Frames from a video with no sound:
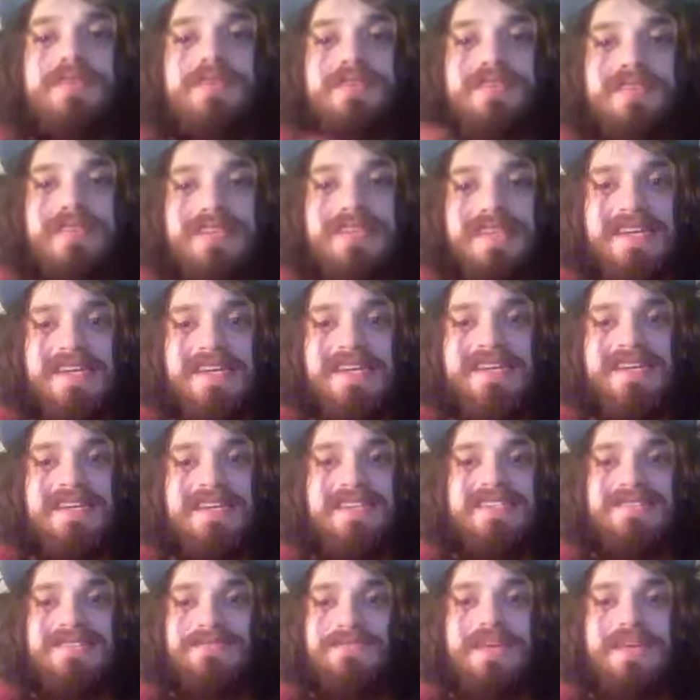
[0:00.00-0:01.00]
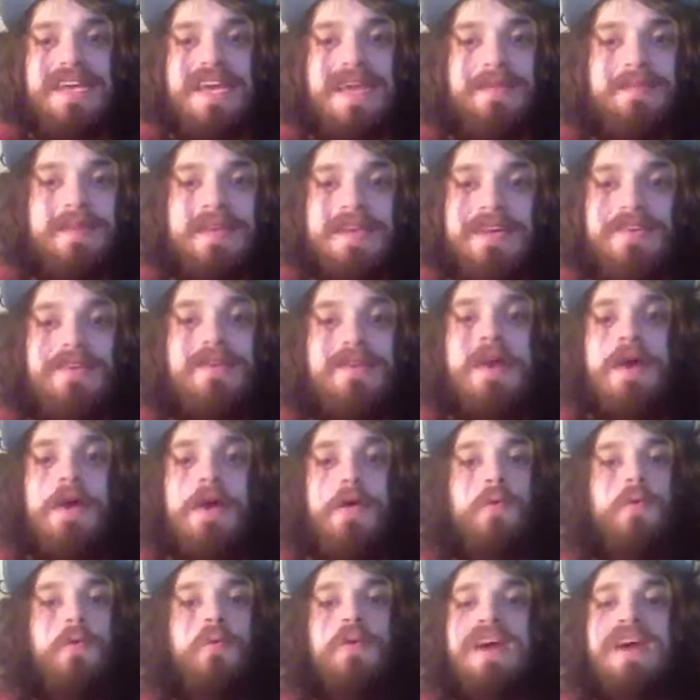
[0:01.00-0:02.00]
Just like the Indians, we came here
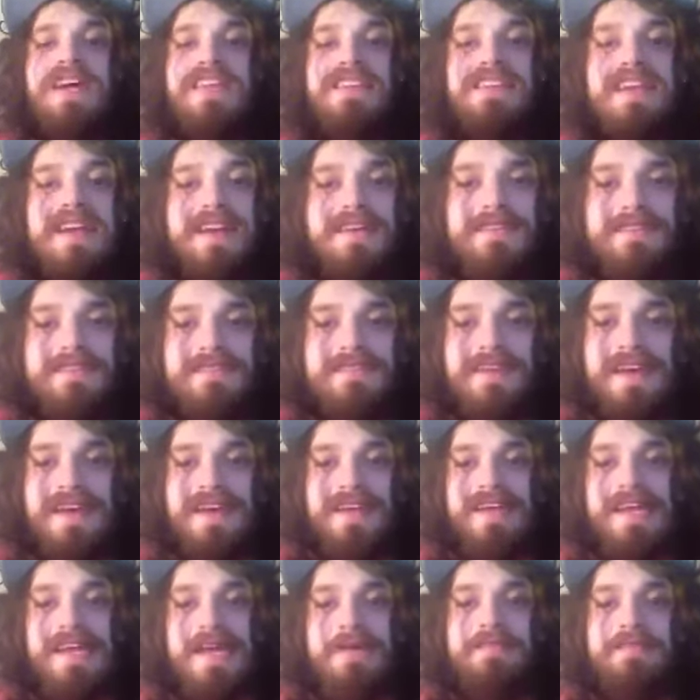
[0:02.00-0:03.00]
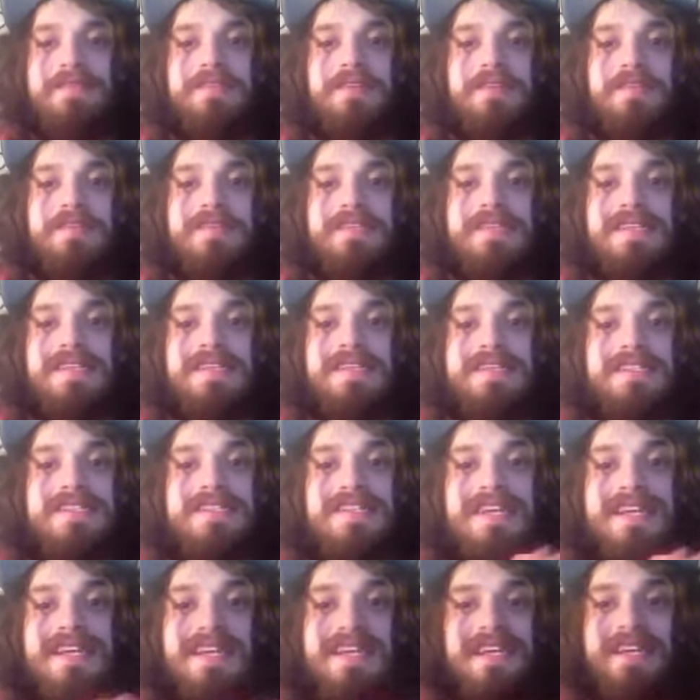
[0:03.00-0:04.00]
way later than that and came and talked to the Indians,
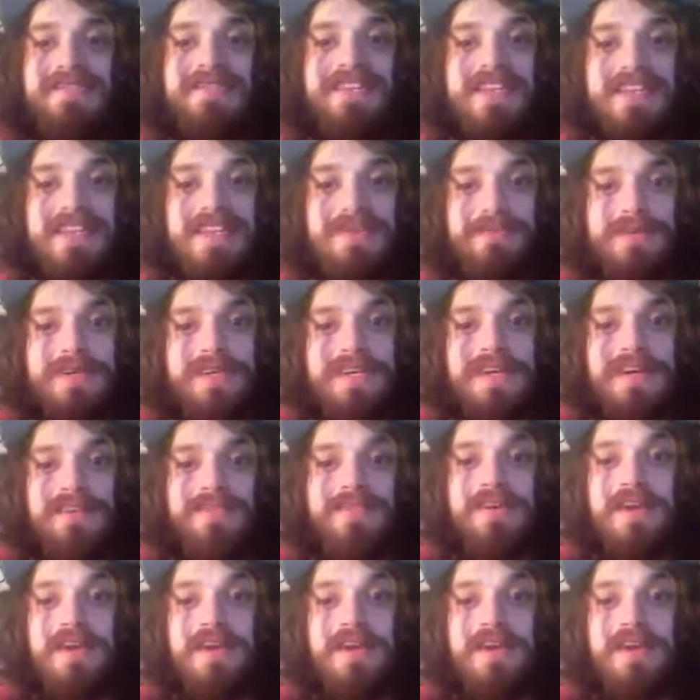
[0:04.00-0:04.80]
and they didn't have anything written down.